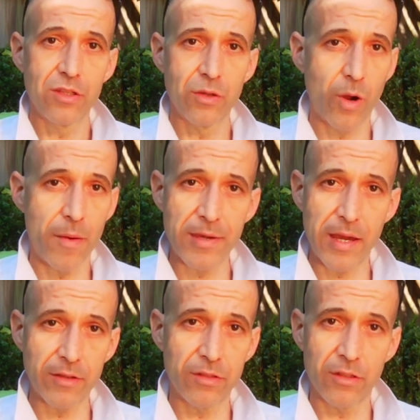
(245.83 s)
you won't be
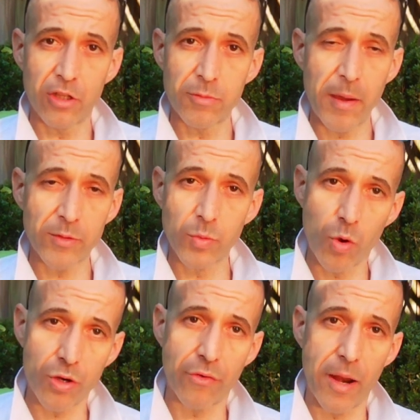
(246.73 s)
able, you'll be able to
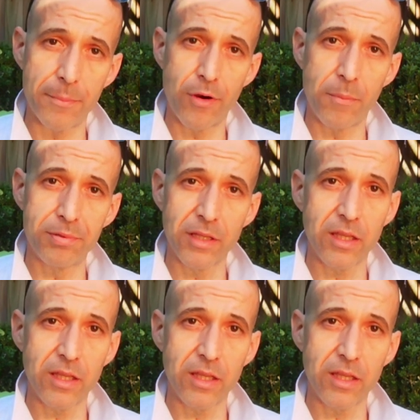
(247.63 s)
walk around properly.